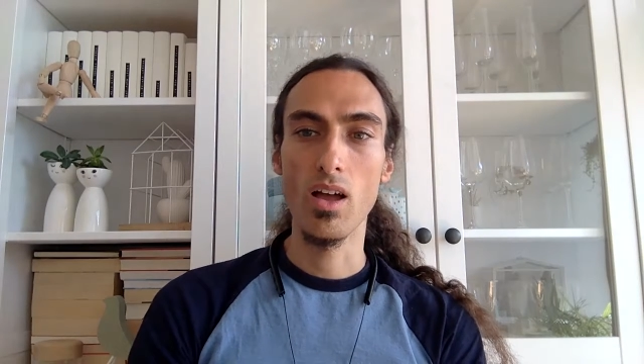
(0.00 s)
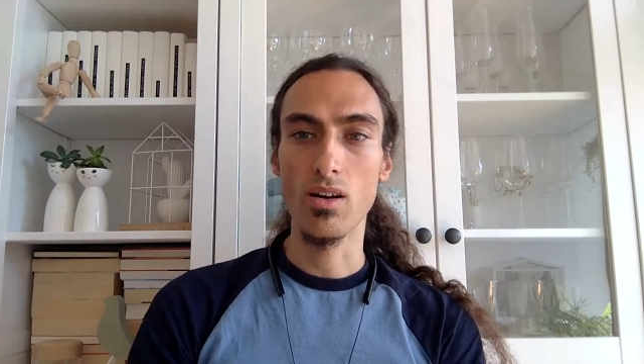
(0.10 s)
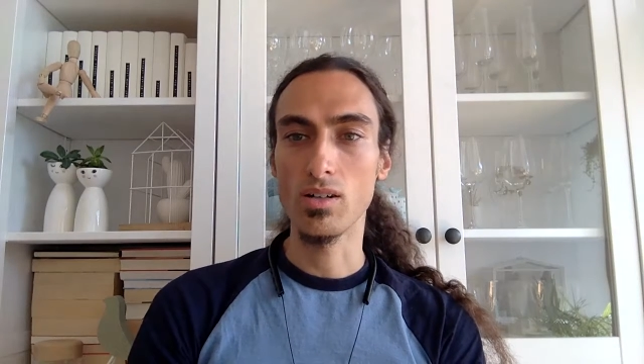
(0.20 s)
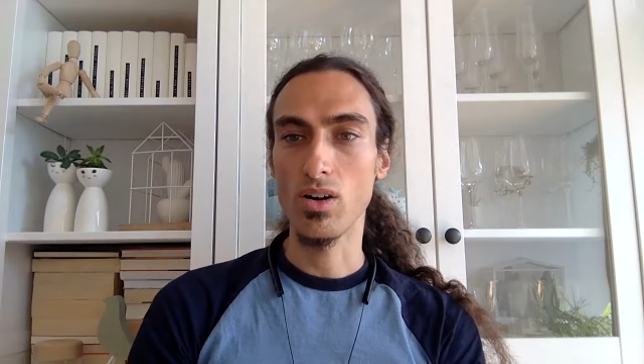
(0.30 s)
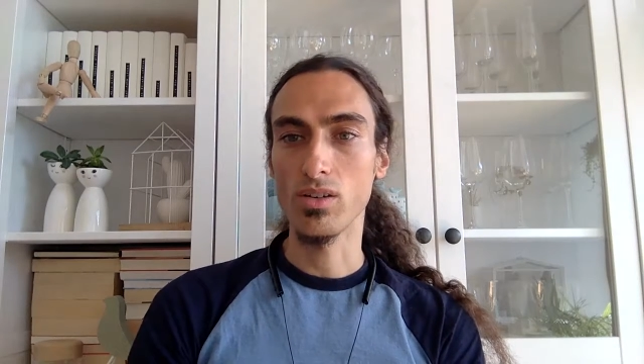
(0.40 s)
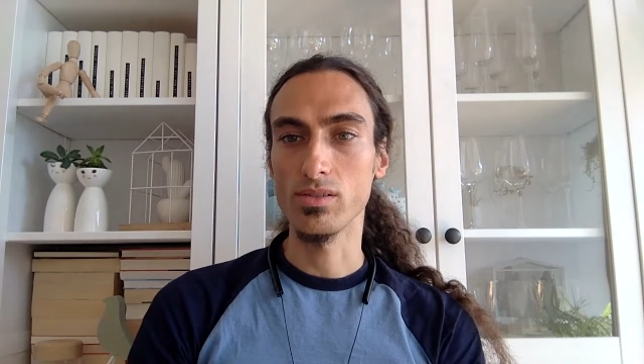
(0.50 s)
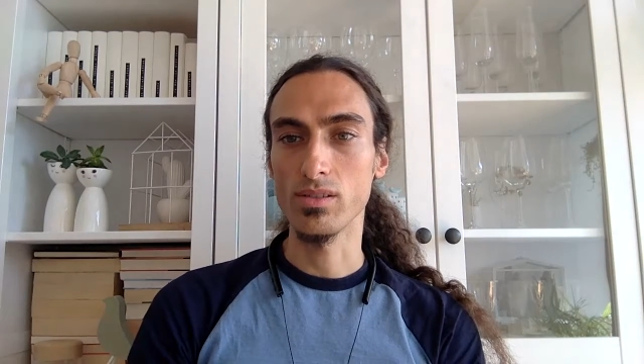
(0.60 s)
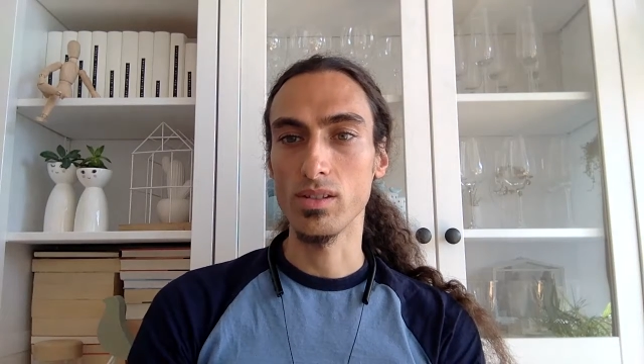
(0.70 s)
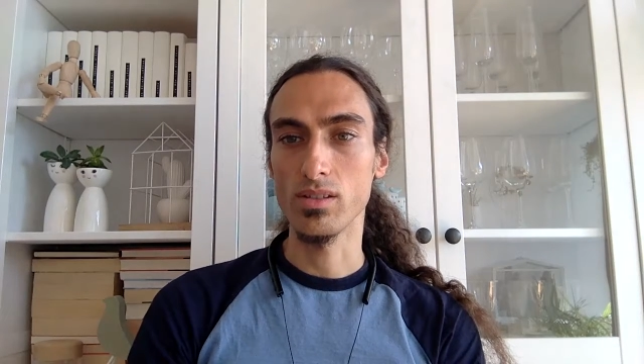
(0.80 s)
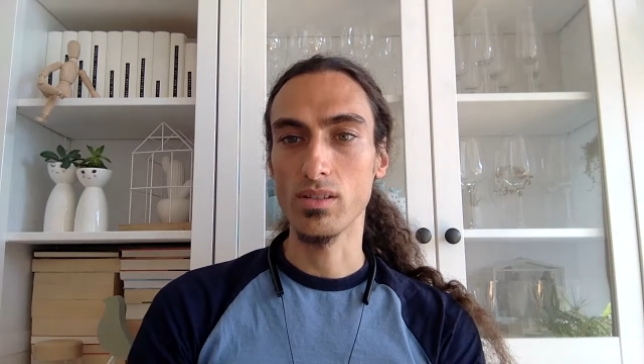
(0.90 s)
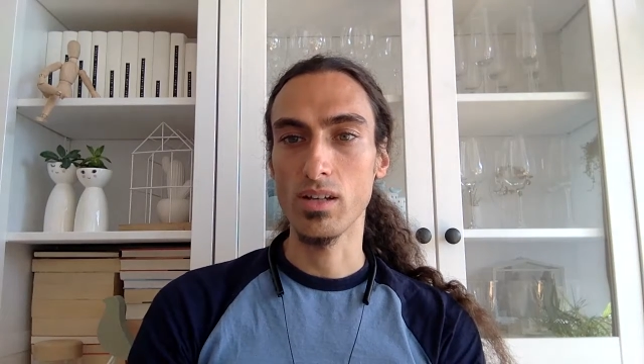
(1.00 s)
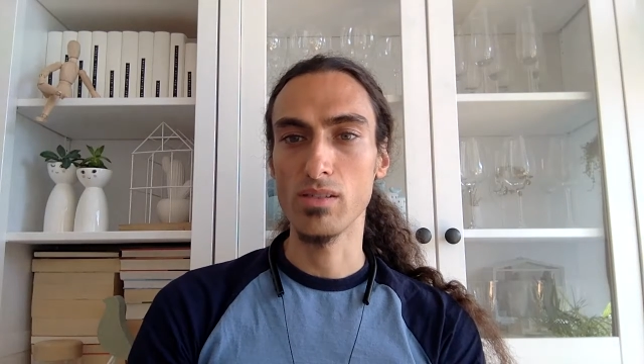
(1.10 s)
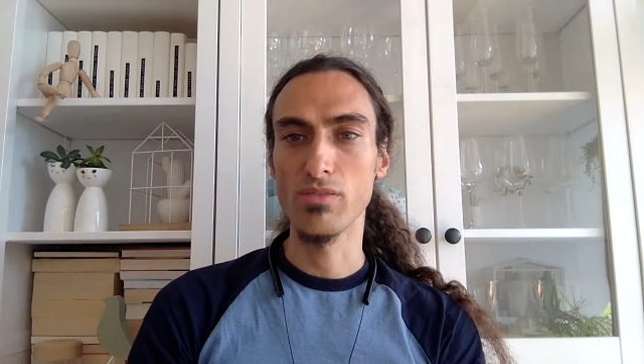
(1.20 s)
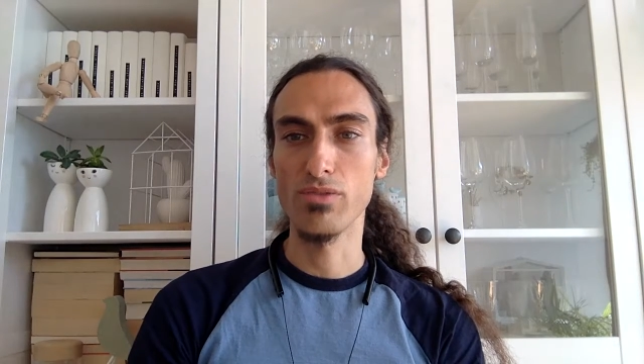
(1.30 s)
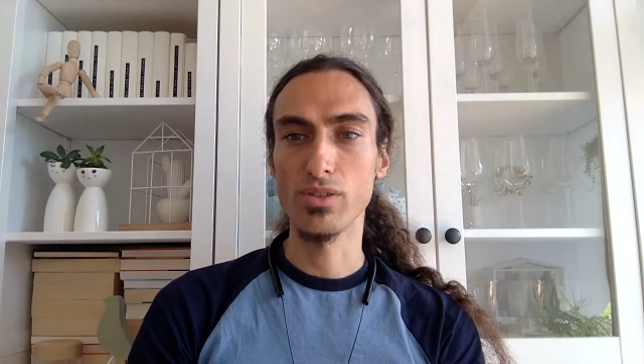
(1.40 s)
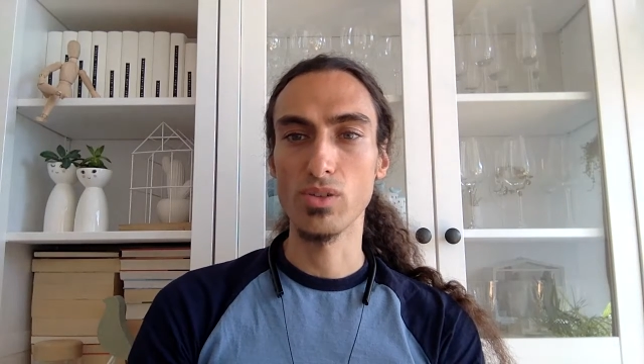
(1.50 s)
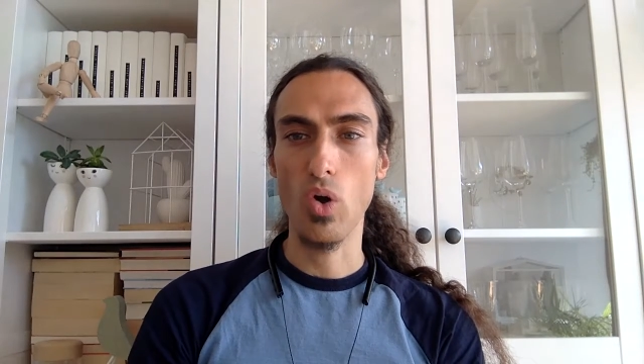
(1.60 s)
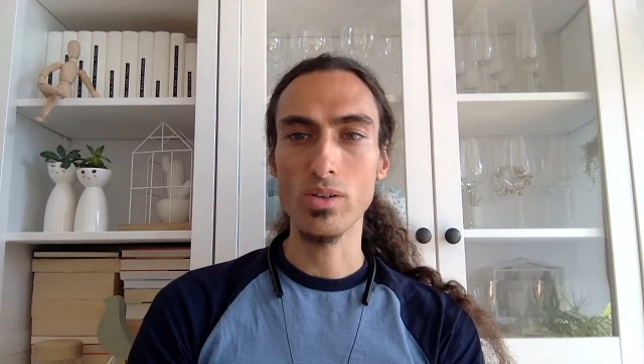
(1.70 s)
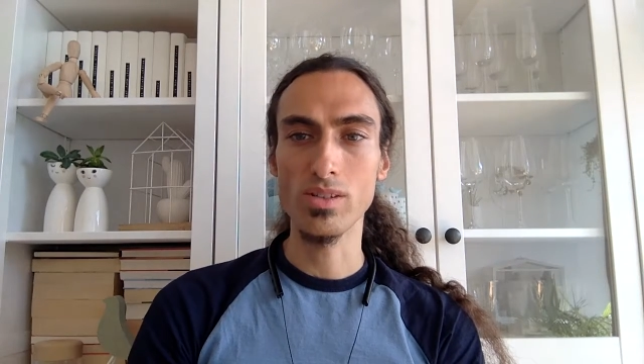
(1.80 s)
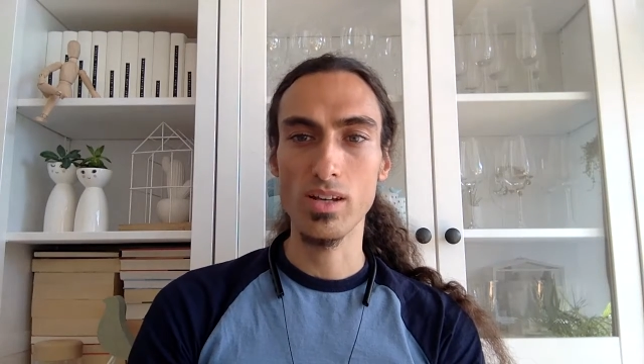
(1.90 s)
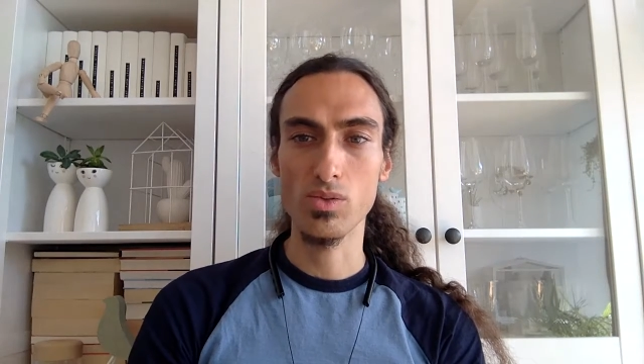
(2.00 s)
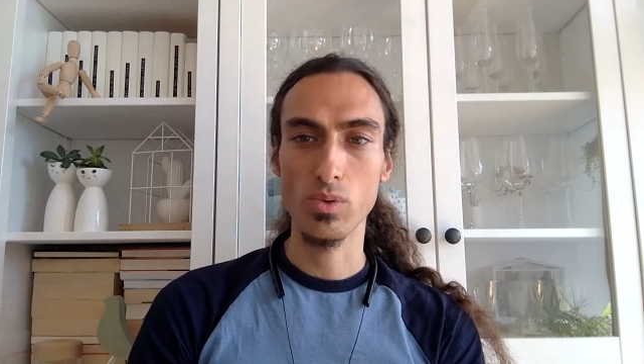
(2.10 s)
on a different context